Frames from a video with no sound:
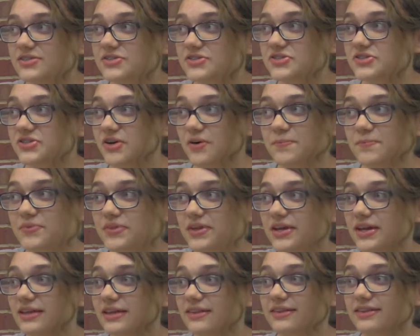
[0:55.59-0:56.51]

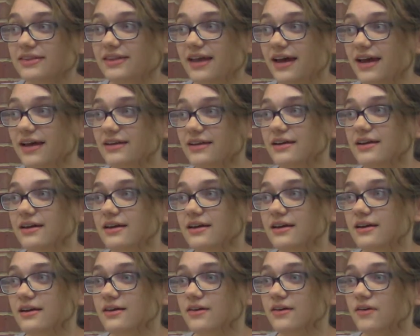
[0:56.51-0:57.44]
something that
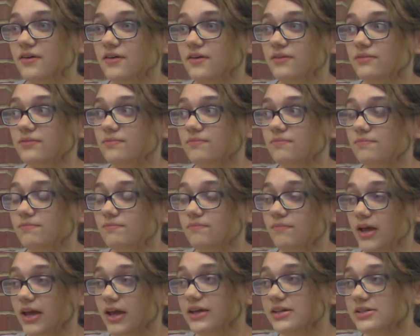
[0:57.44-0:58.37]

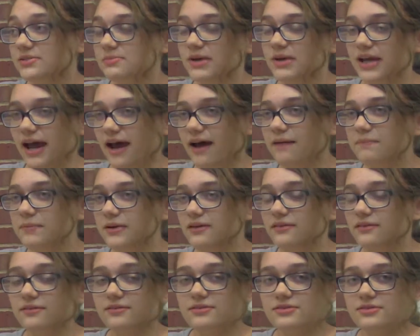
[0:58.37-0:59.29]
makes me
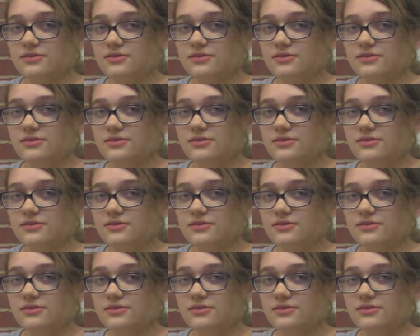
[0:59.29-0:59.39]
happy.